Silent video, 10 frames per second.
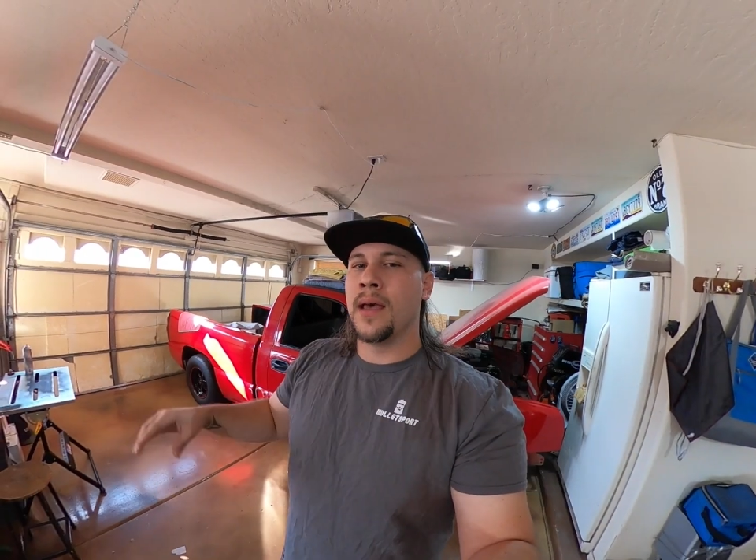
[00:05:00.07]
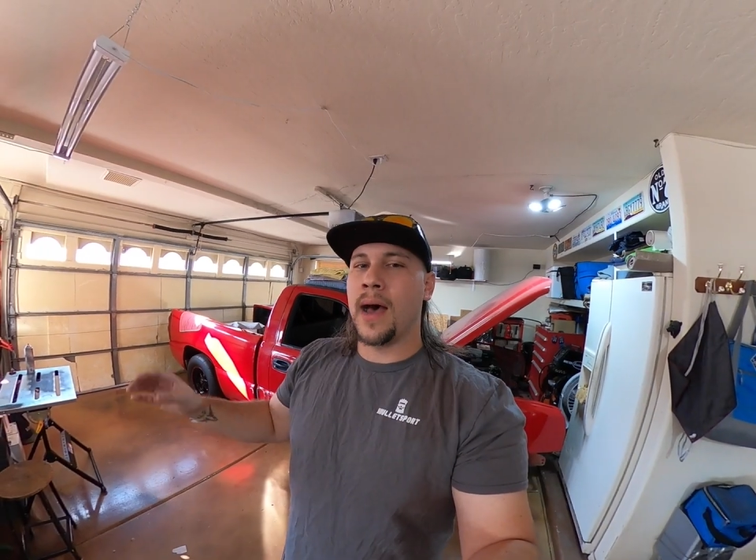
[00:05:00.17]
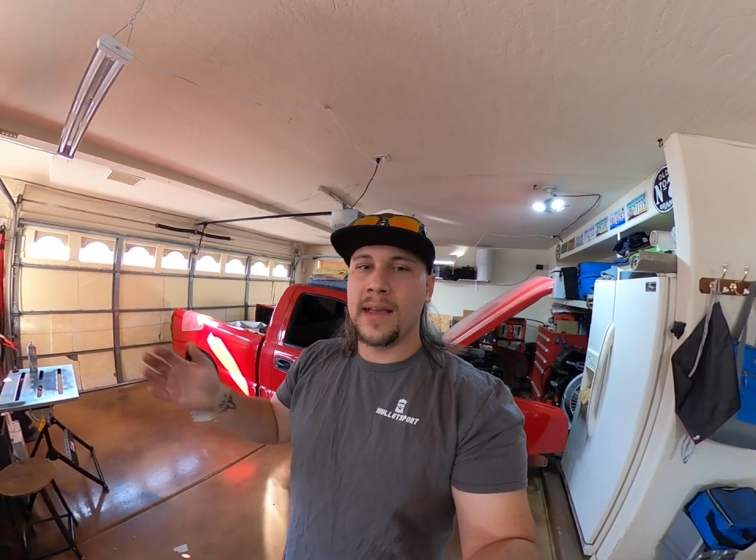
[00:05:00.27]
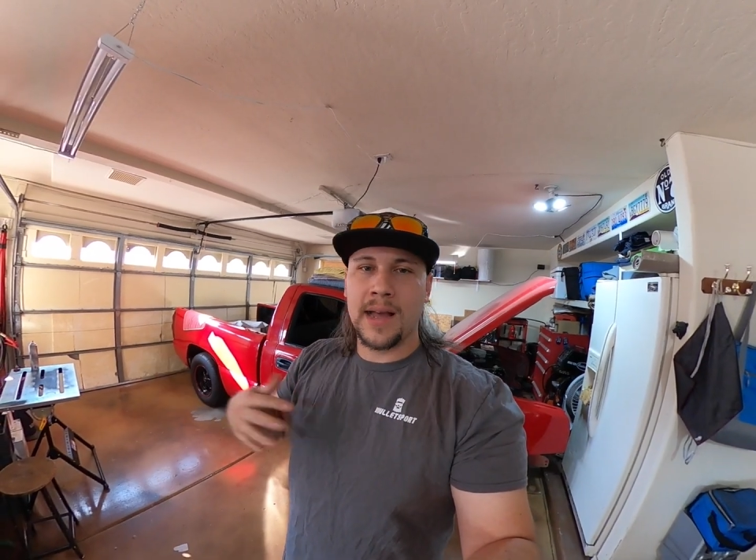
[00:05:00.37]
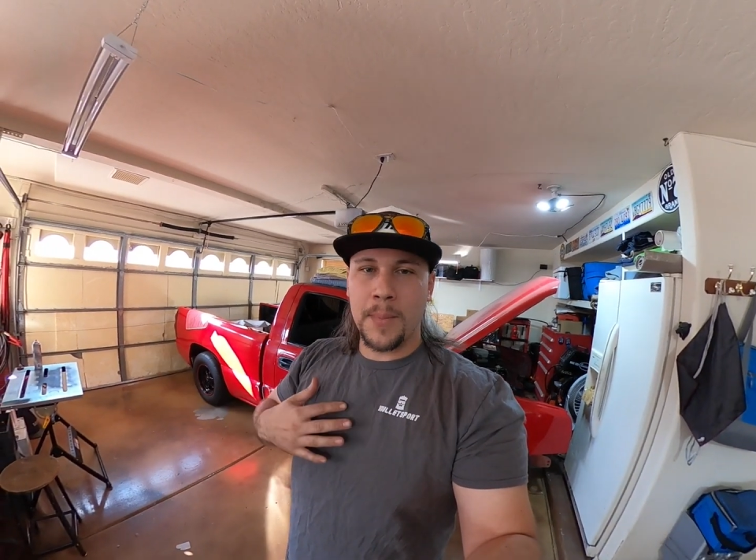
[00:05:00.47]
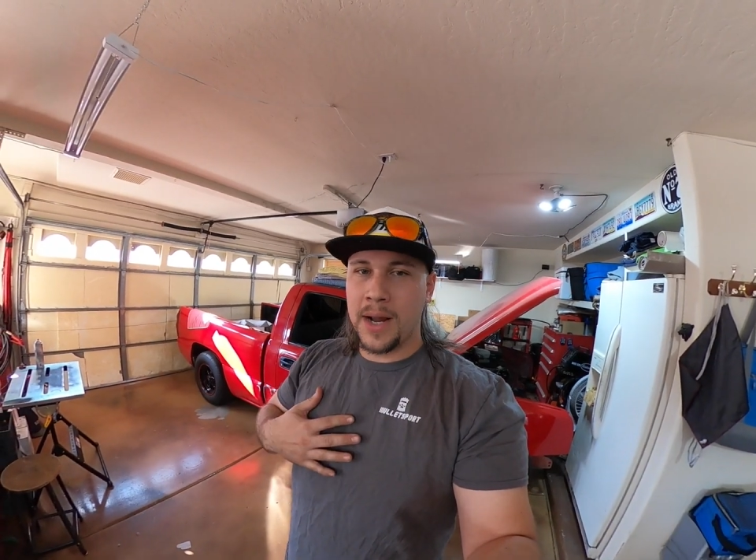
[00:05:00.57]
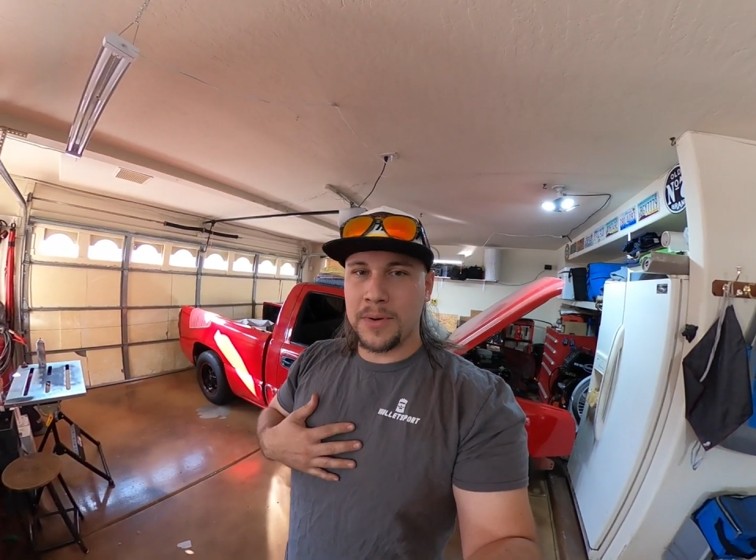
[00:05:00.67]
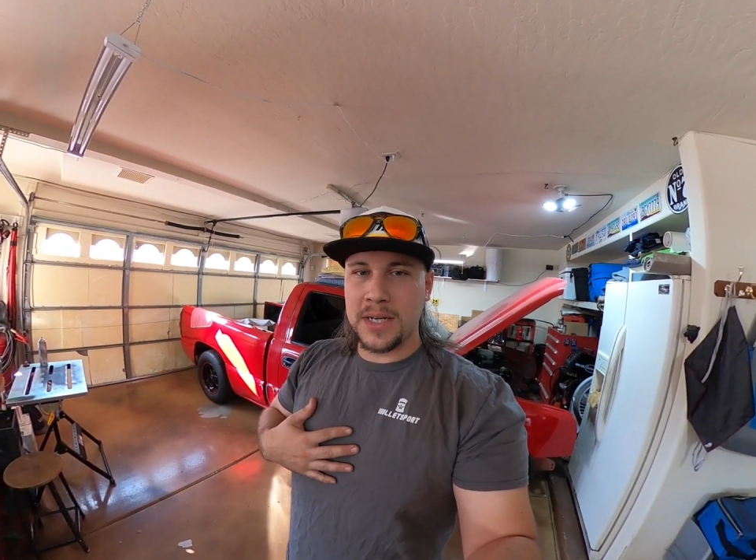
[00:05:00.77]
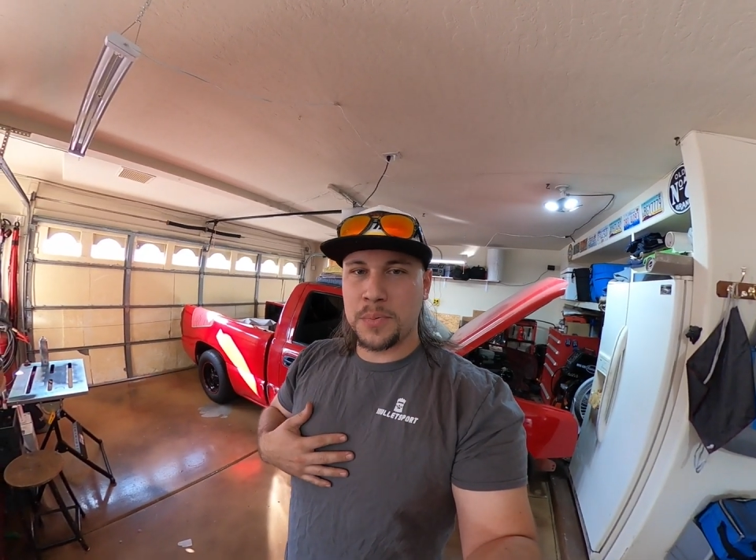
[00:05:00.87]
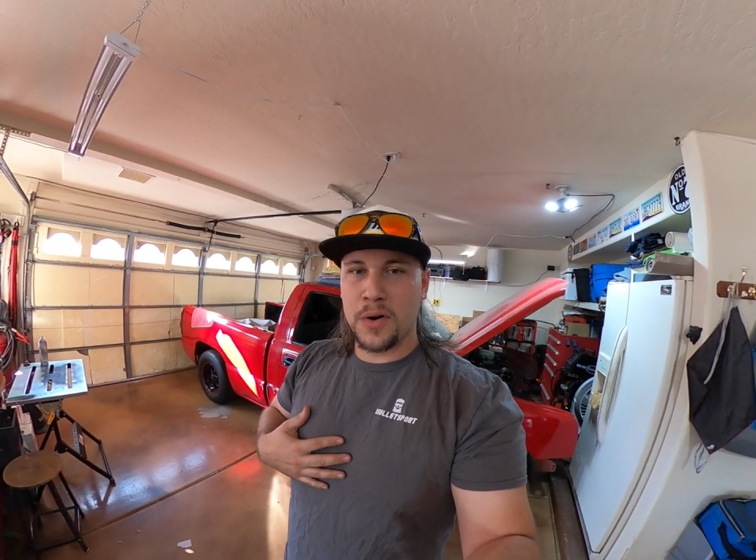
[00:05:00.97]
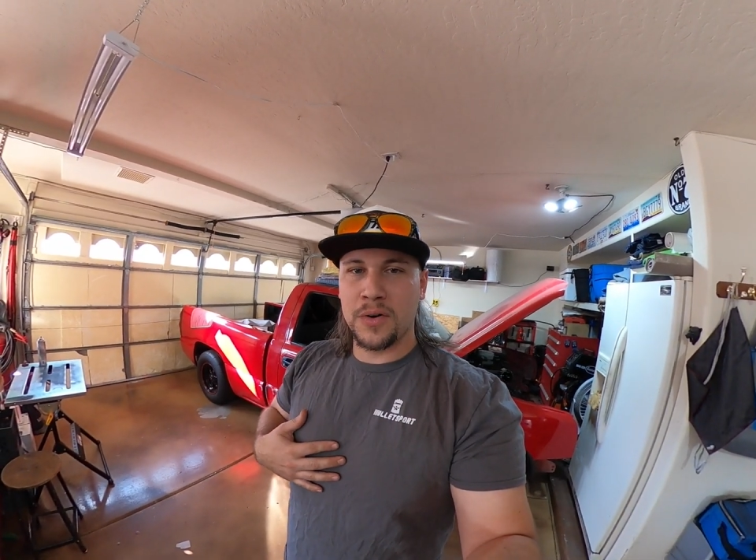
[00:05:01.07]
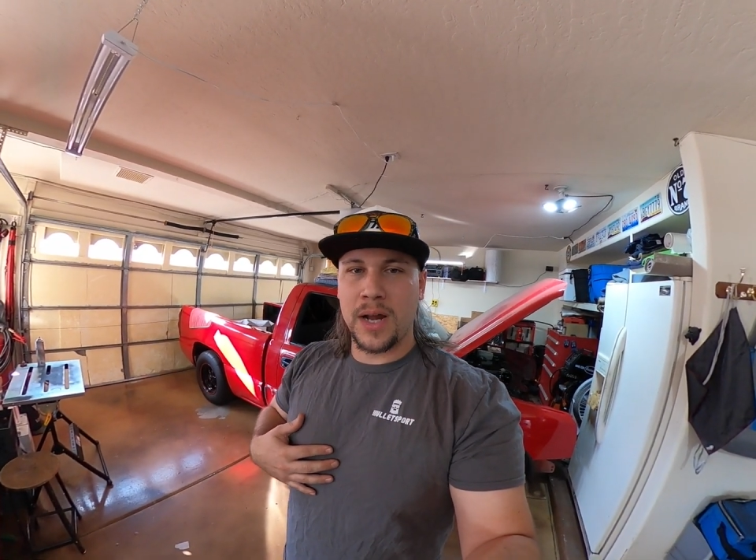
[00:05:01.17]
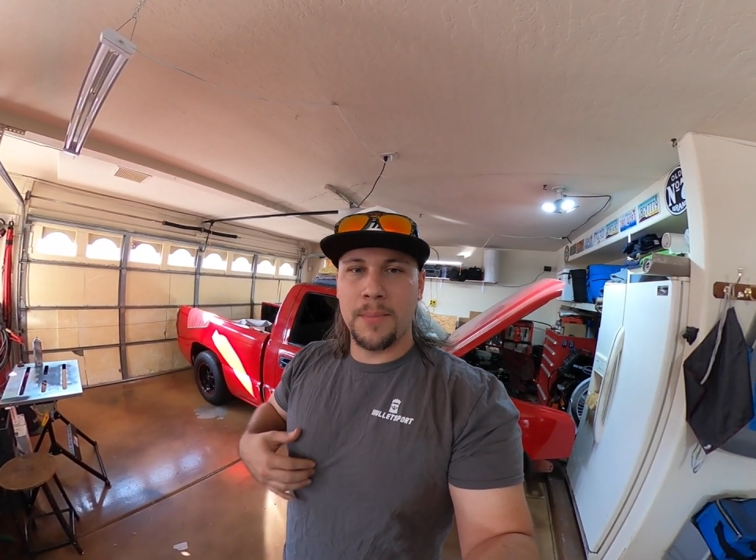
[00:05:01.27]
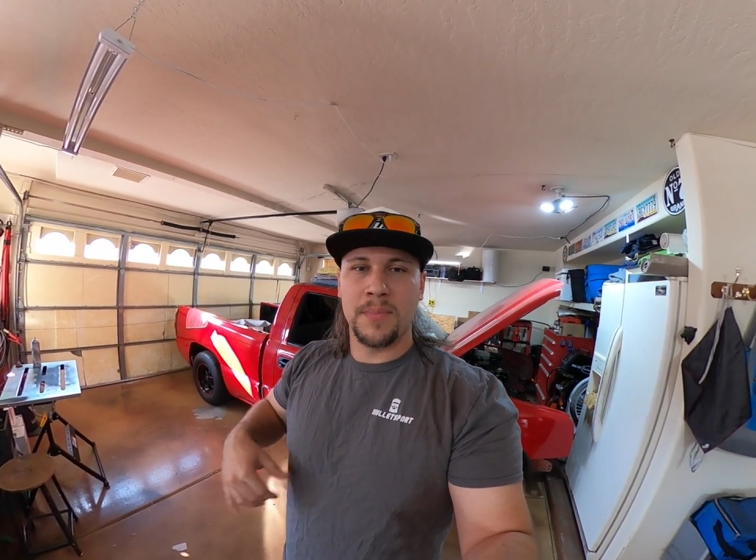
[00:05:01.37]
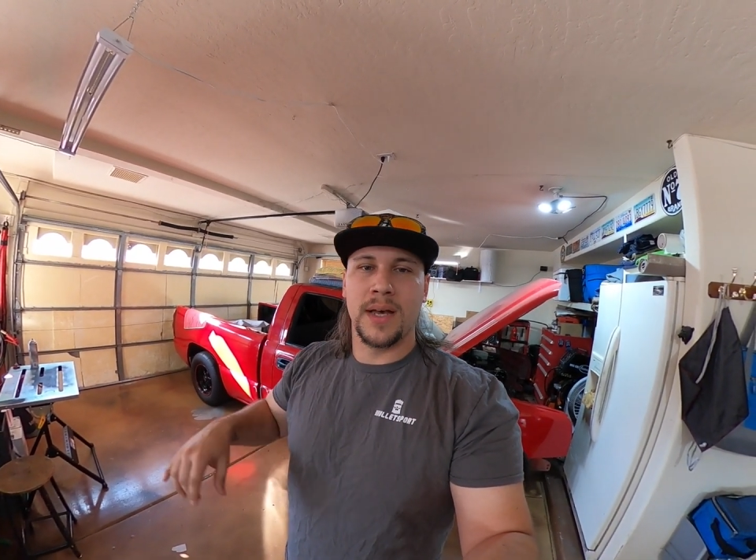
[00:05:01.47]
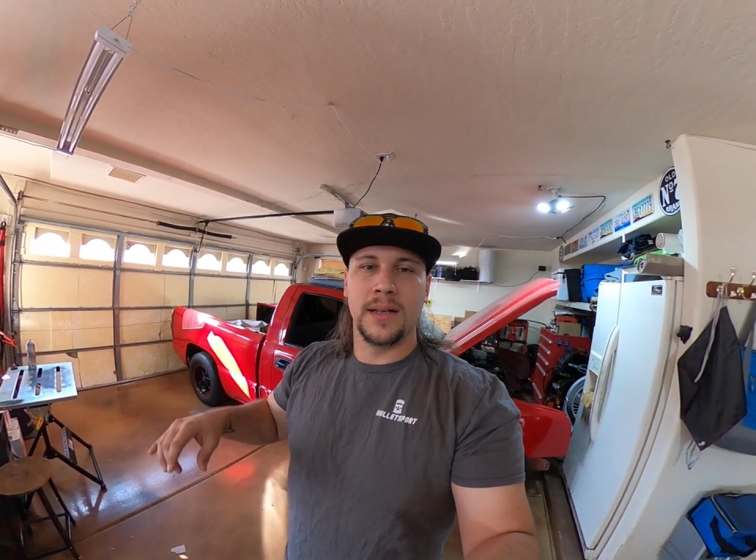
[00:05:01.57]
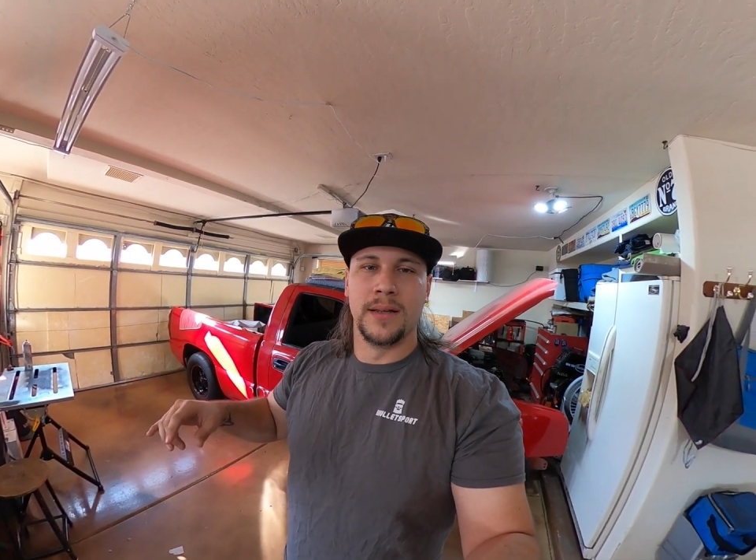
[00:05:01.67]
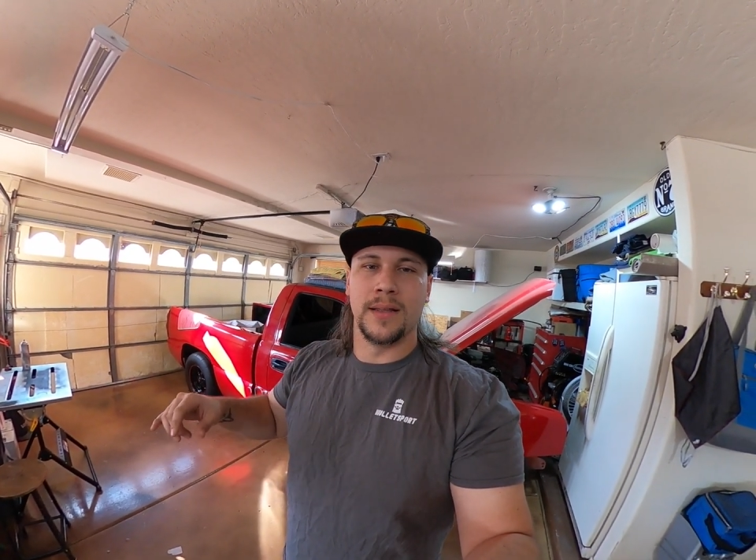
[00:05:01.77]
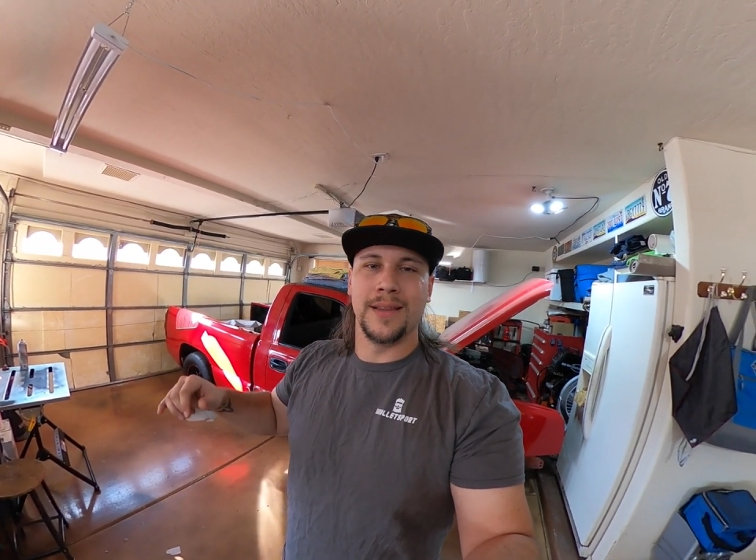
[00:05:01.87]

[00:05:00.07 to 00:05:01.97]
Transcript: I got my race program, but